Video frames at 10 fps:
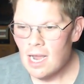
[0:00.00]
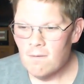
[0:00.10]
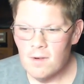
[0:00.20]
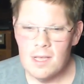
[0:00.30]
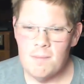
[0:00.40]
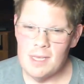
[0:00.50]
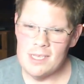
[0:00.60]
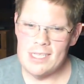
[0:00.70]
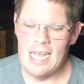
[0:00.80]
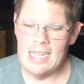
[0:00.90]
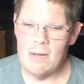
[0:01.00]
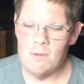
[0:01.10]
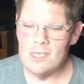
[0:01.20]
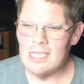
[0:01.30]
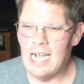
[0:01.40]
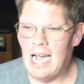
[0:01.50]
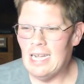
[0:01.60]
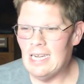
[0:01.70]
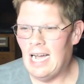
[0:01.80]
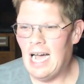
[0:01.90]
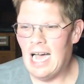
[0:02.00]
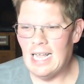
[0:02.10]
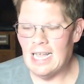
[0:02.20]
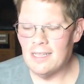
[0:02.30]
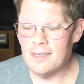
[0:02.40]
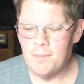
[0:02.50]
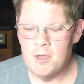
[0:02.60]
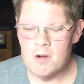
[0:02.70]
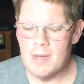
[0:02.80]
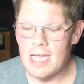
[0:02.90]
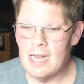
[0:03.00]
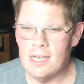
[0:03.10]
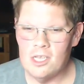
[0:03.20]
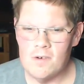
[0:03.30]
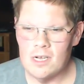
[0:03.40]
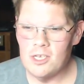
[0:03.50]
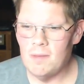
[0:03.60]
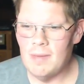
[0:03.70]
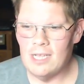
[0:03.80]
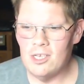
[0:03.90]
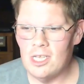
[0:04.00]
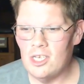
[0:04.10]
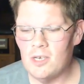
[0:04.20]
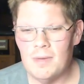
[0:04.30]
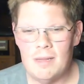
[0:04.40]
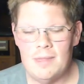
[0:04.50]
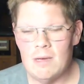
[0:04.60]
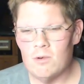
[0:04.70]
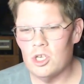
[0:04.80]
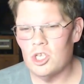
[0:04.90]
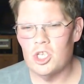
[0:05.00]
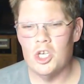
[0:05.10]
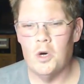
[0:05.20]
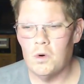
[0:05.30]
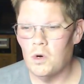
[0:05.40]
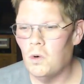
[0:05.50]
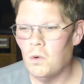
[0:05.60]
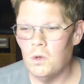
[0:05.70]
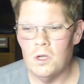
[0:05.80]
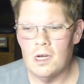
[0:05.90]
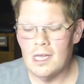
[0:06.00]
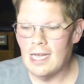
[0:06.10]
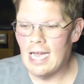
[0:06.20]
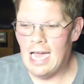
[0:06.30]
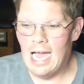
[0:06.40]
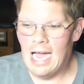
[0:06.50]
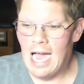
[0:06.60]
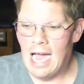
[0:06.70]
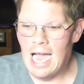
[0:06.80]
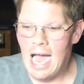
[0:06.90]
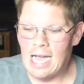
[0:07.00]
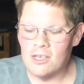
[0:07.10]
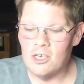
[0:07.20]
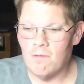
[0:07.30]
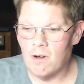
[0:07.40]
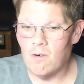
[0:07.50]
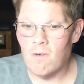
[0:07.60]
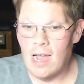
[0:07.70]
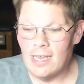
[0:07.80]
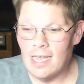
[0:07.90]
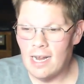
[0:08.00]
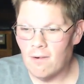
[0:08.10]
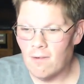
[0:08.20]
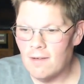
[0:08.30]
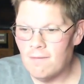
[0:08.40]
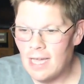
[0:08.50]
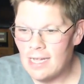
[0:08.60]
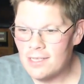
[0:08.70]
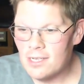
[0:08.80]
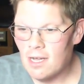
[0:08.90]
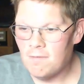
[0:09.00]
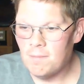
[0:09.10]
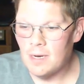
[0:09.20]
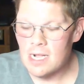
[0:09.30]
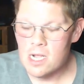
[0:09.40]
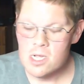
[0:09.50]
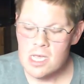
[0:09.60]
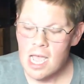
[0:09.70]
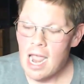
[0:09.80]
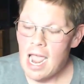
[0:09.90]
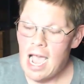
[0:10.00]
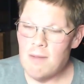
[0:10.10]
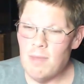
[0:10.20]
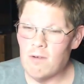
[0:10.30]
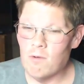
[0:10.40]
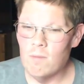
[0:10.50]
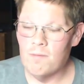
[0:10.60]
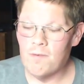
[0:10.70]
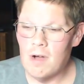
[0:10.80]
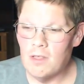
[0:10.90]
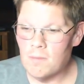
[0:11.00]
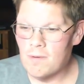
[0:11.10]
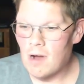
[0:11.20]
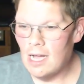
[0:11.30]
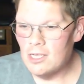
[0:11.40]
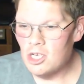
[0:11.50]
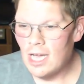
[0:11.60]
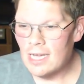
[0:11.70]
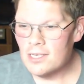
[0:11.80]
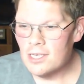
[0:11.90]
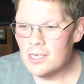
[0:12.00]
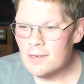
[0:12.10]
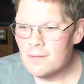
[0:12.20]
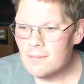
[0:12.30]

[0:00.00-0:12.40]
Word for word: Really missed that. That was not a high end computer by any stretch of the imagination, but I mean, they were just so cool looking. I, I, I actually regret getting rid of that stuff, but had to make room for other projects.